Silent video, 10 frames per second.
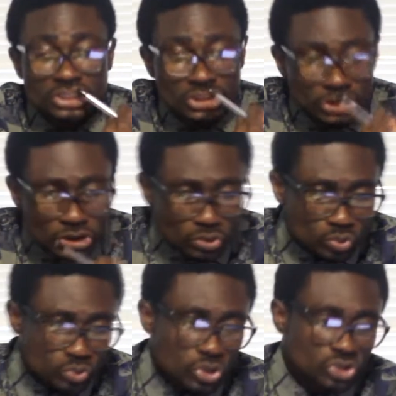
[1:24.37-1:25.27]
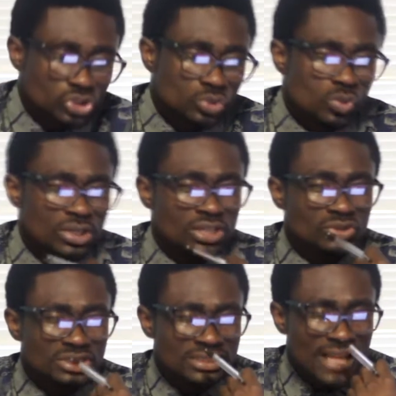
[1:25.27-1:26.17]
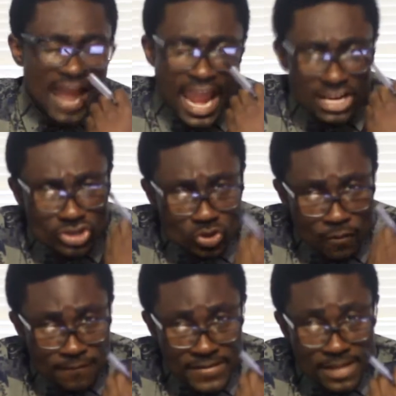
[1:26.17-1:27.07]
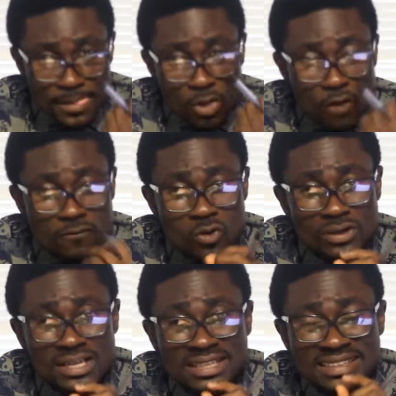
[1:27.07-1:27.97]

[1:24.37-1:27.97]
due to the what, to the atrophy of what,